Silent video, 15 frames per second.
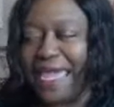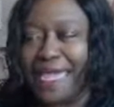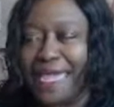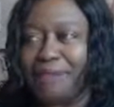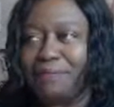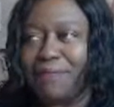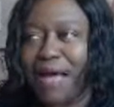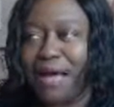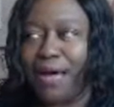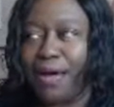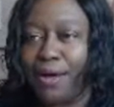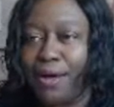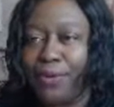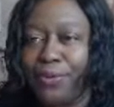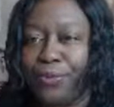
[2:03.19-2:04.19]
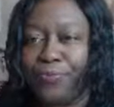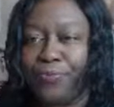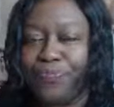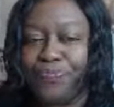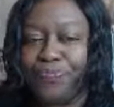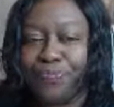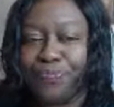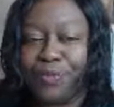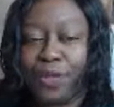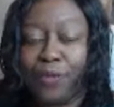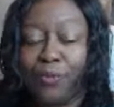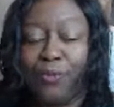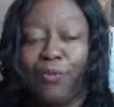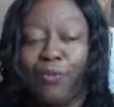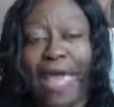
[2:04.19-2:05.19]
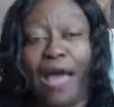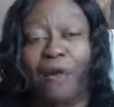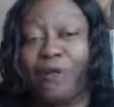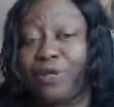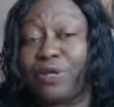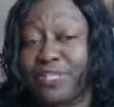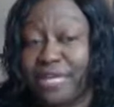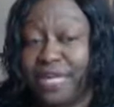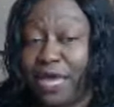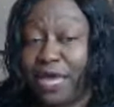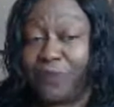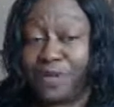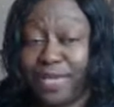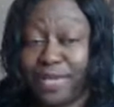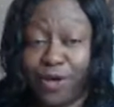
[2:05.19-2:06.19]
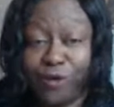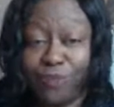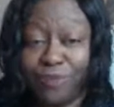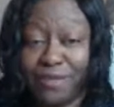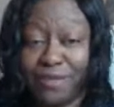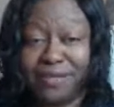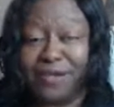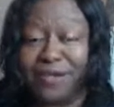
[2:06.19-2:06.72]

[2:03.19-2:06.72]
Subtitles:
in my home, how would the equity help me?